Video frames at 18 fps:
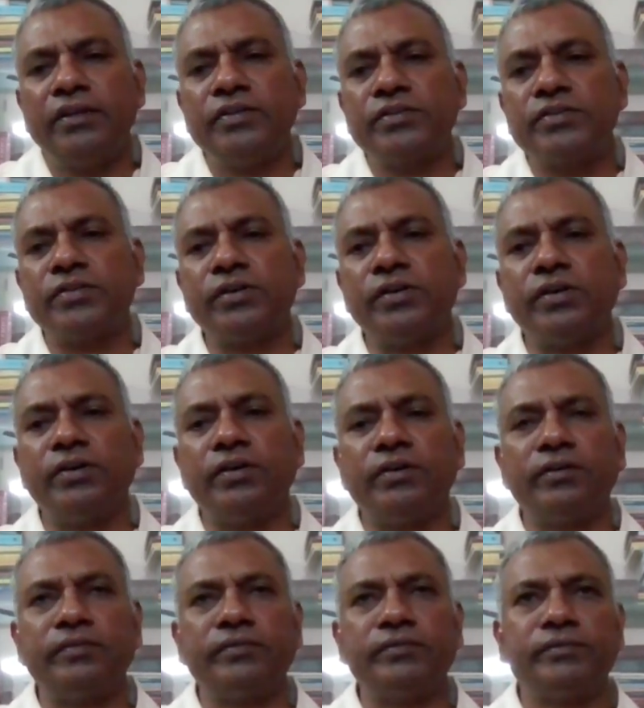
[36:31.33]

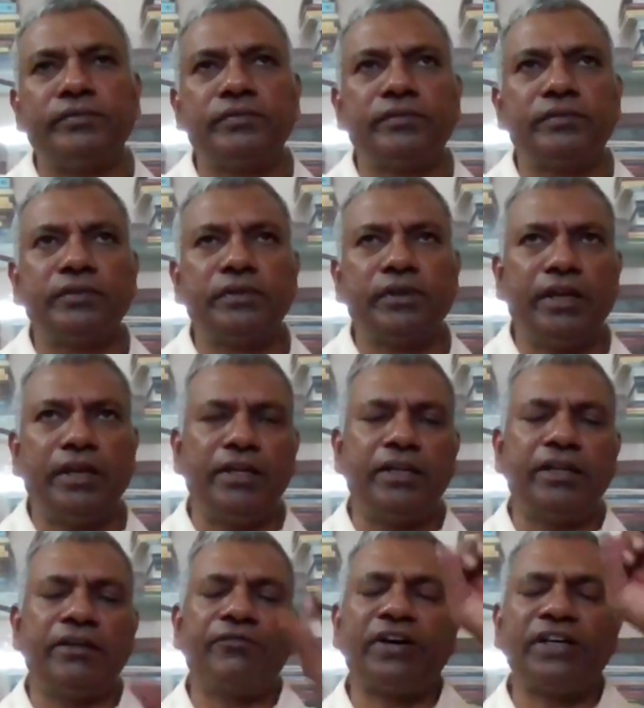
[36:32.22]
So,
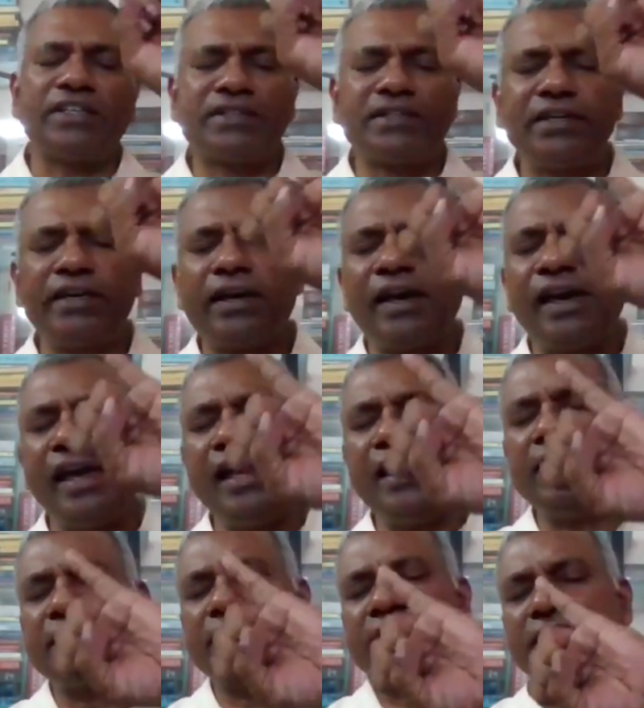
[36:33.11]
in the first
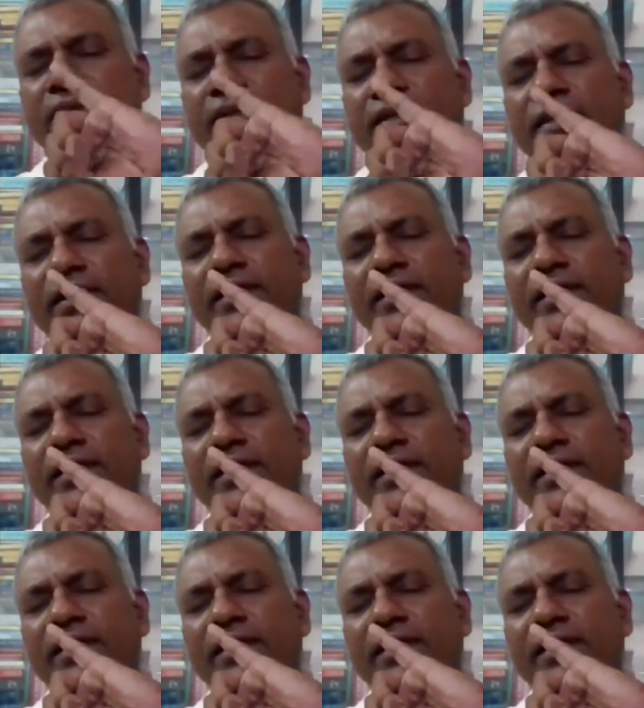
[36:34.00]
case,